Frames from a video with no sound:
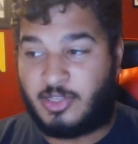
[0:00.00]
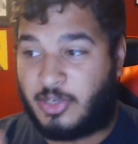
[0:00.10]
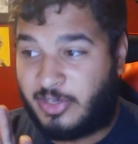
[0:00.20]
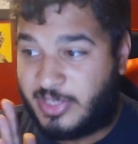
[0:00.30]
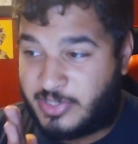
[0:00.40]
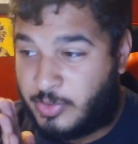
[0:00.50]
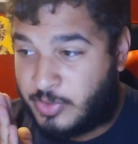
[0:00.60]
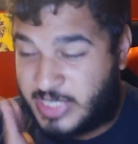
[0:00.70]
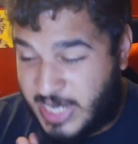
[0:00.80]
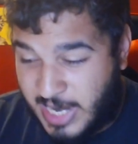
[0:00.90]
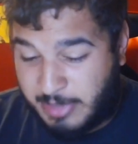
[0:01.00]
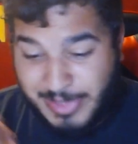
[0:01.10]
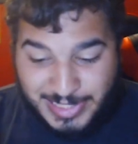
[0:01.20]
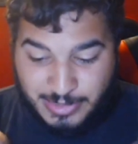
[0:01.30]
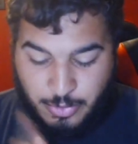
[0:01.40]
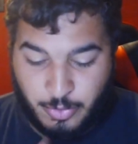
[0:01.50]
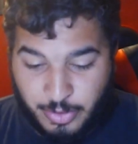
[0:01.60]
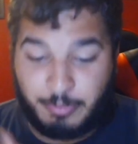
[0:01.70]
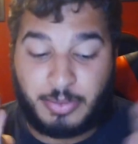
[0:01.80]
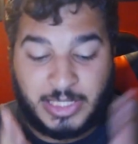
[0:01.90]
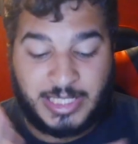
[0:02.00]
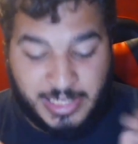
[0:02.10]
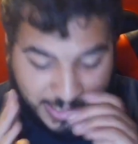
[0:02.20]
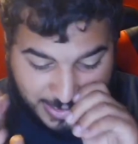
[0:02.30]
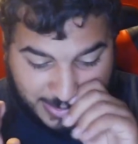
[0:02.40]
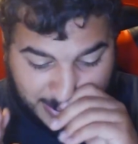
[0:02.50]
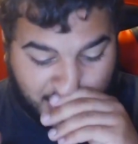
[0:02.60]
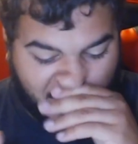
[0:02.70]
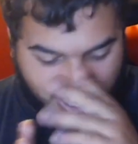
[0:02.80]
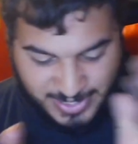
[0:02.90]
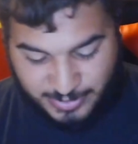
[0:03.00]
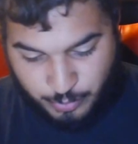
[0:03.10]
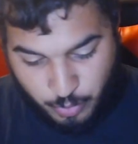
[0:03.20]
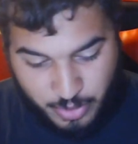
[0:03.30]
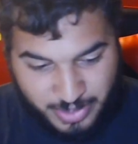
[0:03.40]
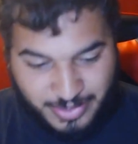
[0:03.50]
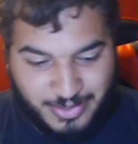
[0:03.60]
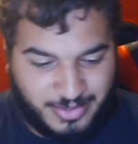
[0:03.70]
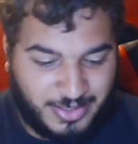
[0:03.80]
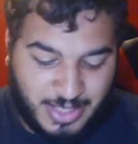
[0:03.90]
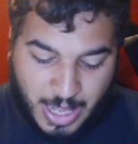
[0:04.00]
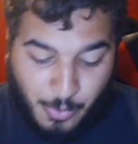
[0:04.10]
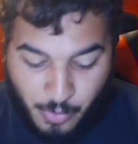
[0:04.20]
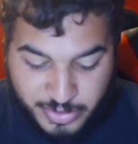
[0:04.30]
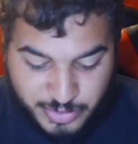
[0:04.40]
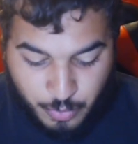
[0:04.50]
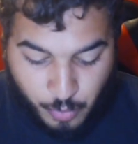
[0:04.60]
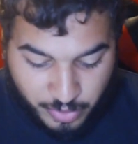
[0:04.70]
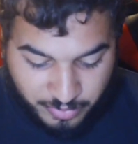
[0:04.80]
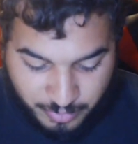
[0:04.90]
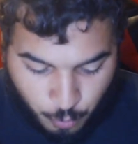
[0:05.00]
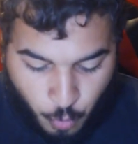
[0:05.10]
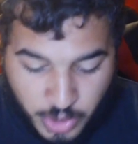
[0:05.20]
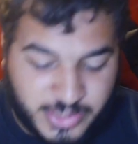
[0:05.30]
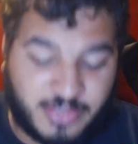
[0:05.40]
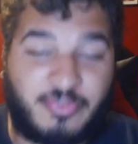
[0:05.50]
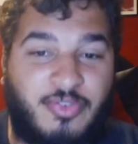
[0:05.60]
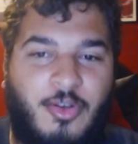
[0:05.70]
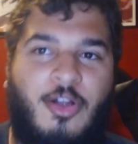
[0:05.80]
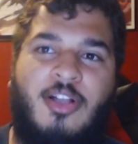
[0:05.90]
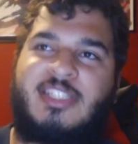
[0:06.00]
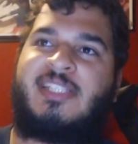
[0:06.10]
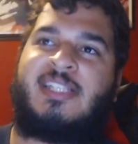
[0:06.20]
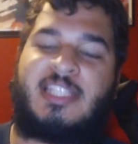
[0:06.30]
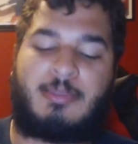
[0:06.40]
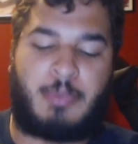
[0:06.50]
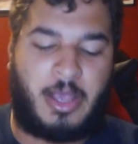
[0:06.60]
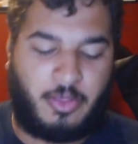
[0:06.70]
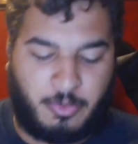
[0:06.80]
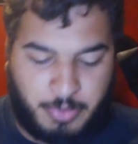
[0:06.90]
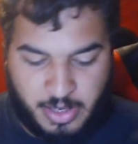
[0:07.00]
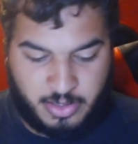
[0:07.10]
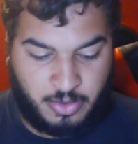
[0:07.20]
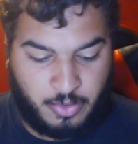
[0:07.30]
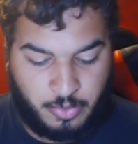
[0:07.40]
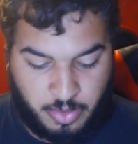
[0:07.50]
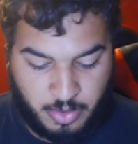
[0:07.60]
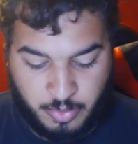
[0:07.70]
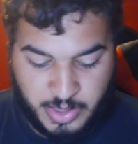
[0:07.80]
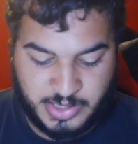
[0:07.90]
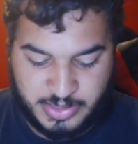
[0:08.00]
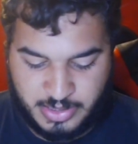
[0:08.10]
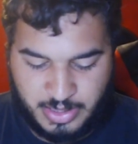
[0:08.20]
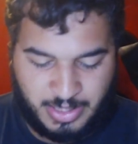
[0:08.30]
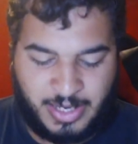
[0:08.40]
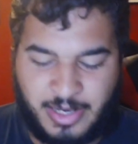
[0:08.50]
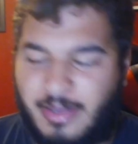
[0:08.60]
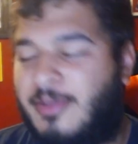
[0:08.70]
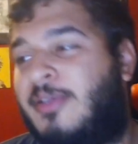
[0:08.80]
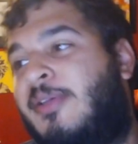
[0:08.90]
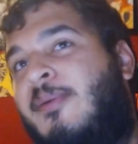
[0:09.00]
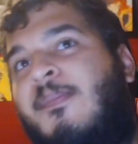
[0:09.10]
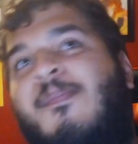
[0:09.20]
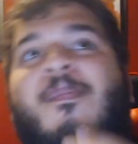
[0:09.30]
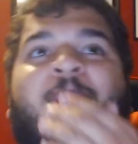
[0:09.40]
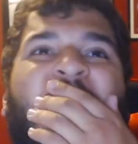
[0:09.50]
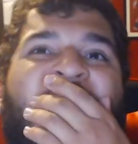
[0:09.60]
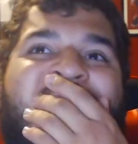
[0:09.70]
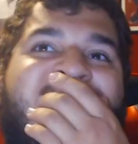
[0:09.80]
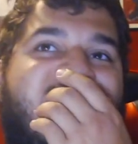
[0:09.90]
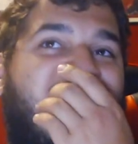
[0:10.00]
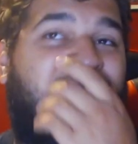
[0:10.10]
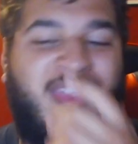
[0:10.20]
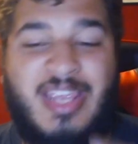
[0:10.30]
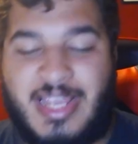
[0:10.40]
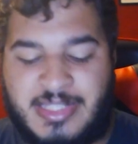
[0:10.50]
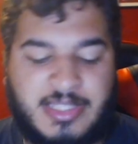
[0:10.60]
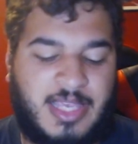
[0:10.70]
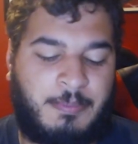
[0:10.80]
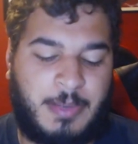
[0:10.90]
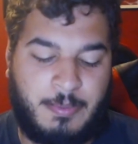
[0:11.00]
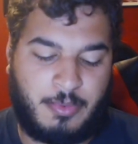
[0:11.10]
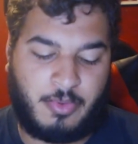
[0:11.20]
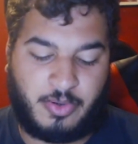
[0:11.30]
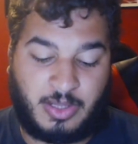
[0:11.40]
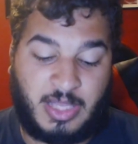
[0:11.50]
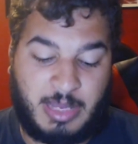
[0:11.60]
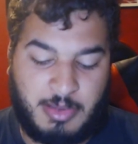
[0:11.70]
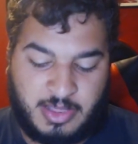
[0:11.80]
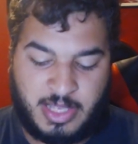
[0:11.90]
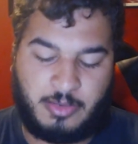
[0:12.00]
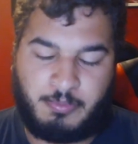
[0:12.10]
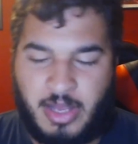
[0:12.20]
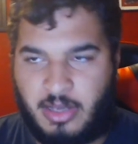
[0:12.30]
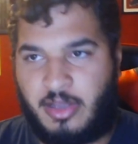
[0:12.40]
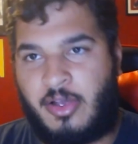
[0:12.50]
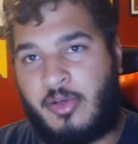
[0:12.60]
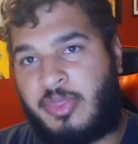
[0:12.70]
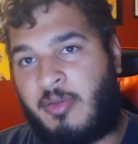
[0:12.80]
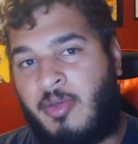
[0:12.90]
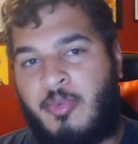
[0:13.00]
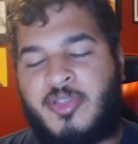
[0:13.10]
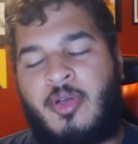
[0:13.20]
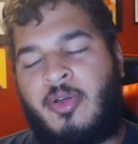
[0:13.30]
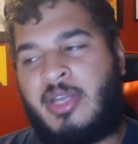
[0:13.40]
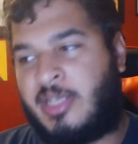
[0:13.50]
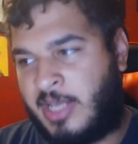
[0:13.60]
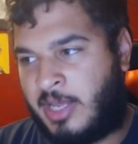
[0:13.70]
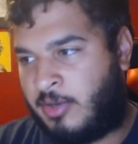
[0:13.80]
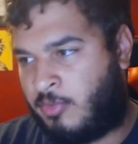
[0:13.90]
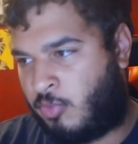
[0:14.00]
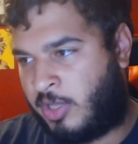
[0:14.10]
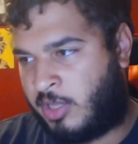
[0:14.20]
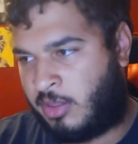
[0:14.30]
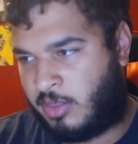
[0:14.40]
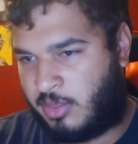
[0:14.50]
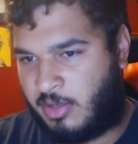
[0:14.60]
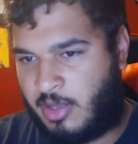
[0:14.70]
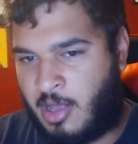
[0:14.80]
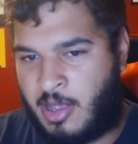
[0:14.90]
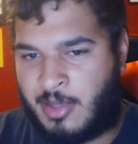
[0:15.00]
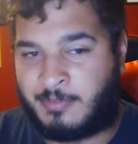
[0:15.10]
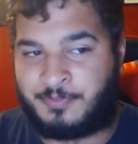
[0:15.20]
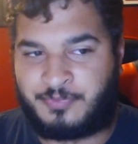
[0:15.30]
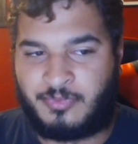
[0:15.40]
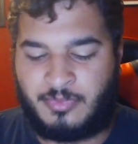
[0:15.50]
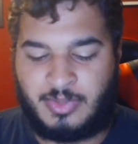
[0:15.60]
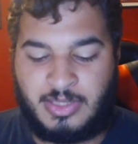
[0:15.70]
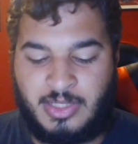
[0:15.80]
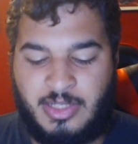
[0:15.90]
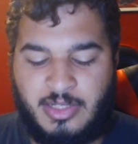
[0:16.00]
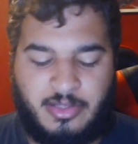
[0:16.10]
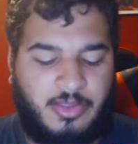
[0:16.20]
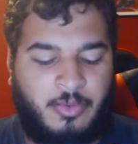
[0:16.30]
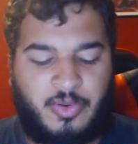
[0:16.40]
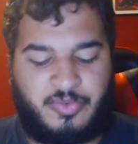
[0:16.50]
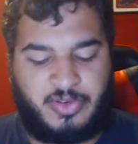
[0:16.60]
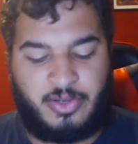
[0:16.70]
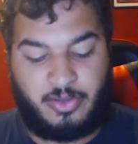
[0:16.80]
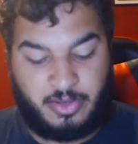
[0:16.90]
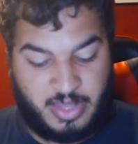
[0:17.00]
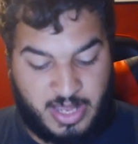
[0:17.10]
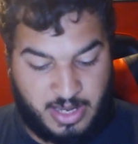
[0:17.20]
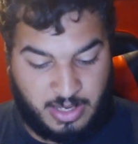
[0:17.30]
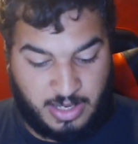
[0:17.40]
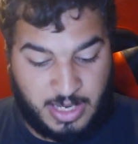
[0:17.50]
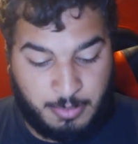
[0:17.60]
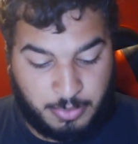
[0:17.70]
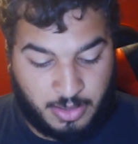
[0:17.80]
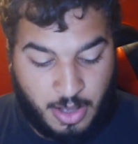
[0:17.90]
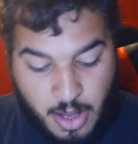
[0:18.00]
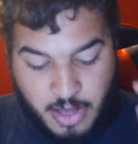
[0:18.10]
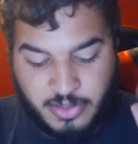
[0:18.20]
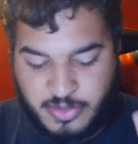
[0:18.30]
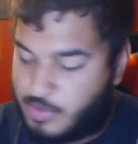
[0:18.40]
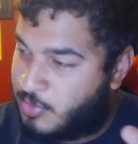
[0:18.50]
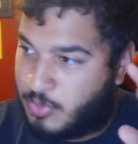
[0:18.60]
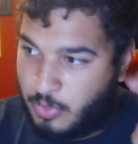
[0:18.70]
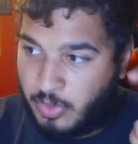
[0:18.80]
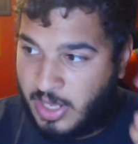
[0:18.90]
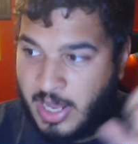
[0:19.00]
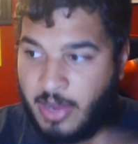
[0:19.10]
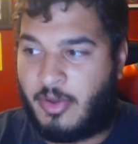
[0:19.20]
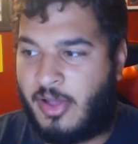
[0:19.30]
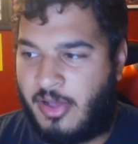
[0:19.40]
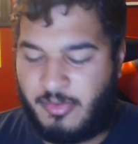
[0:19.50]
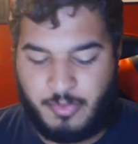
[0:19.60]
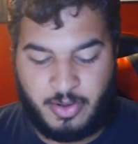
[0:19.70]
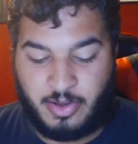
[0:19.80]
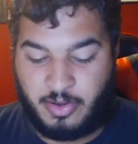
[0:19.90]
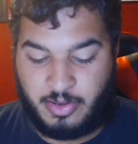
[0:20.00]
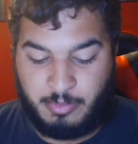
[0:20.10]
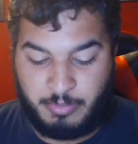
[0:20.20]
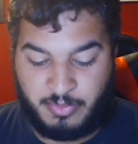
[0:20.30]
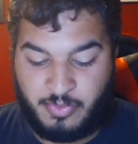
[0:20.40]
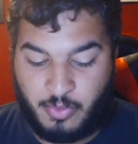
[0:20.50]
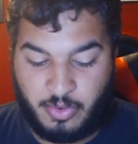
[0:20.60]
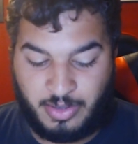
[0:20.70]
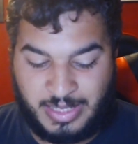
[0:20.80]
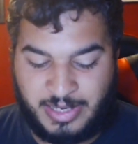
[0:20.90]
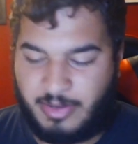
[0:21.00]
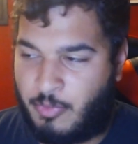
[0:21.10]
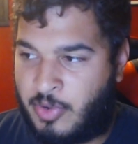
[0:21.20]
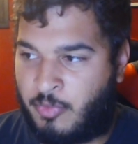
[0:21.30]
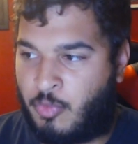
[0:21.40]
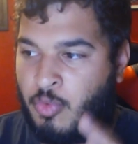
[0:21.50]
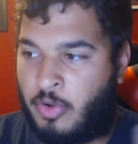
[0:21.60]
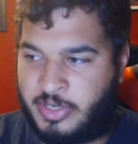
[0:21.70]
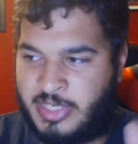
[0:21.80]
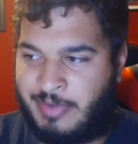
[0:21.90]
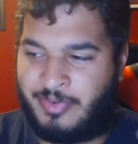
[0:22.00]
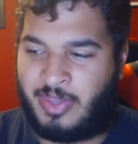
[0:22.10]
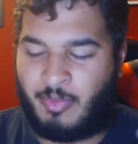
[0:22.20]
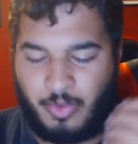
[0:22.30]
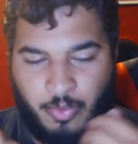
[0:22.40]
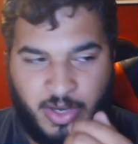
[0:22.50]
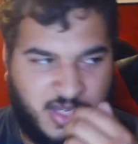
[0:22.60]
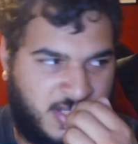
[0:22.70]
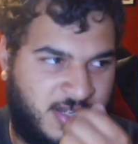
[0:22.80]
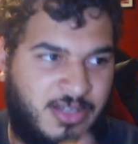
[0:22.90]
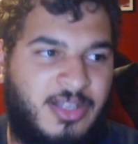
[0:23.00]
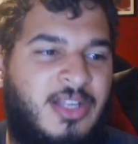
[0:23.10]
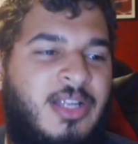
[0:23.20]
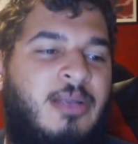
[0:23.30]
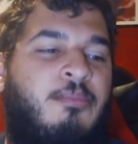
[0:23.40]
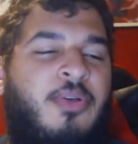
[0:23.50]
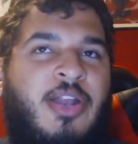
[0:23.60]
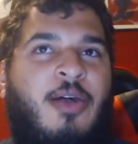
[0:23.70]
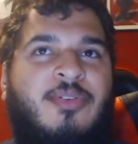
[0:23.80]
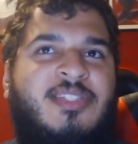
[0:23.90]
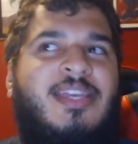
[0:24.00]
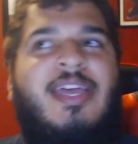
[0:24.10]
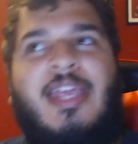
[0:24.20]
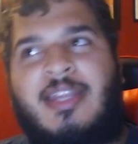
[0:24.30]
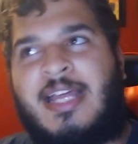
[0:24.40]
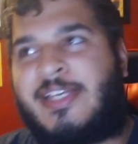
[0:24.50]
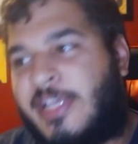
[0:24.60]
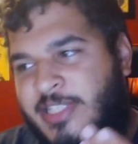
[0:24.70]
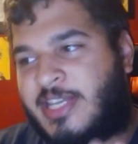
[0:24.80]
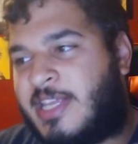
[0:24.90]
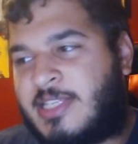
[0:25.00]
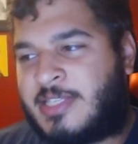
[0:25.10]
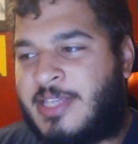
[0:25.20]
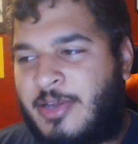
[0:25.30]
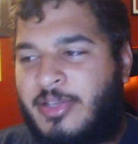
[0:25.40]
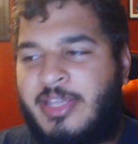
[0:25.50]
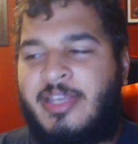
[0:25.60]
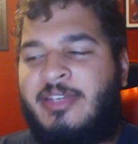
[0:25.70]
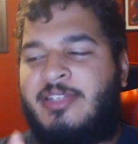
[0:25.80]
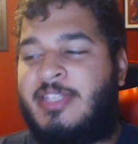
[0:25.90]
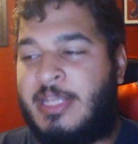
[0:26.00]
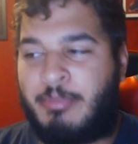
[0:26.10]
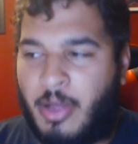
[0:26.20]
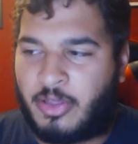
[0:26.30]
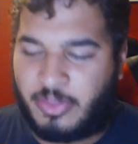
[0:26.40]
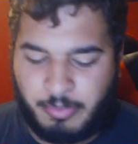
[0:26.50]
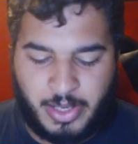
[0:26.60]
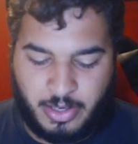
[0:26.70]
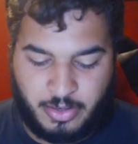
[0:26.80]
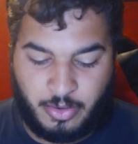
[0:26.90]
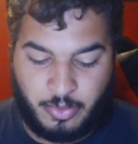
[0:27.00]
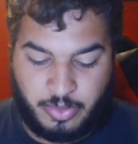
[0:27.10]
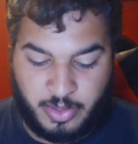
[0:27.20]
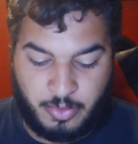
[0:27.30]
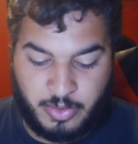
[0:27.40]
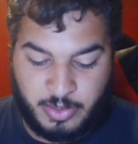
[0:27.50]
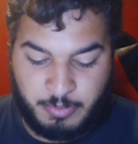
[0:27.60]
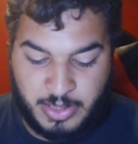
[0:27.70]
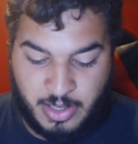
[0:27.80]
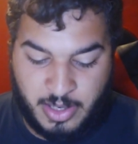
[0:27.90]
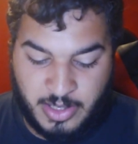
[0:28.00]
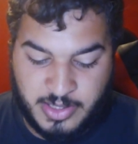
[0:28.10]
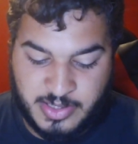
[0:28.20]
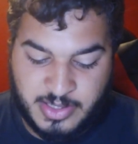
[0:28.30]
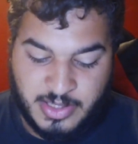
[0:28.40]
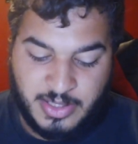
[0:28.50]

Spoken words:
learn this dude's name and his quirk? Please. I want to once and for all just dispel the Bakugo theories. Because the thing is people were claiming that a Bakugo theory was already dead with the reveal that he belonged to the era where before, when quirks and everything were crazy. But I was like, that doesn't necessarily debunk the Bakugo theory because